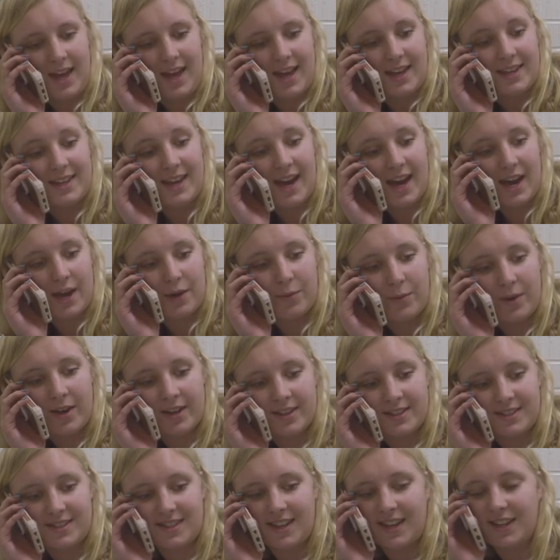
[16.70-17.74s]
Yeah, I
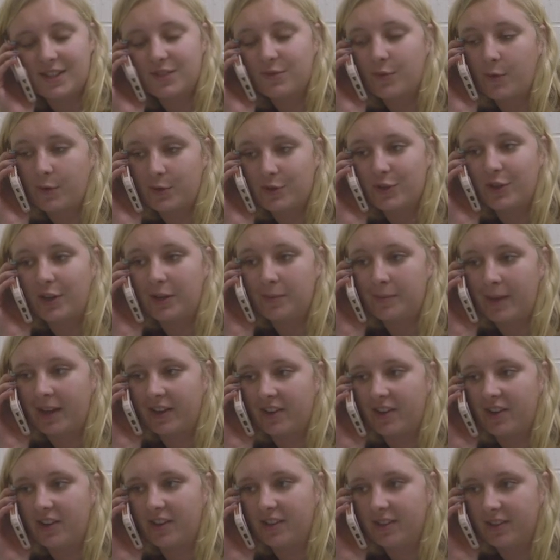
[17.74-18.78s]
was. Thanks for returning my
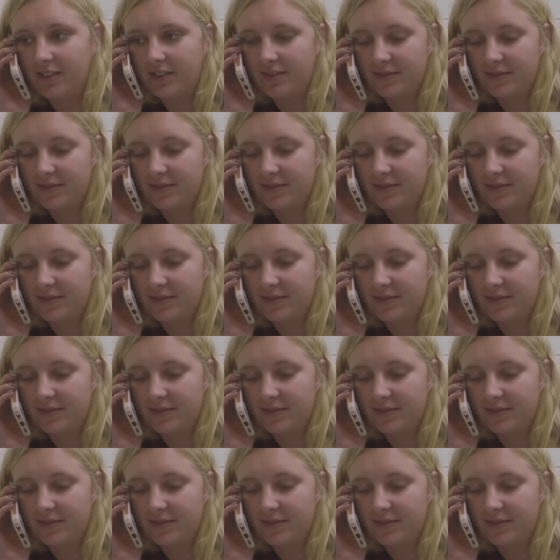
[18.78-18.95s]
call.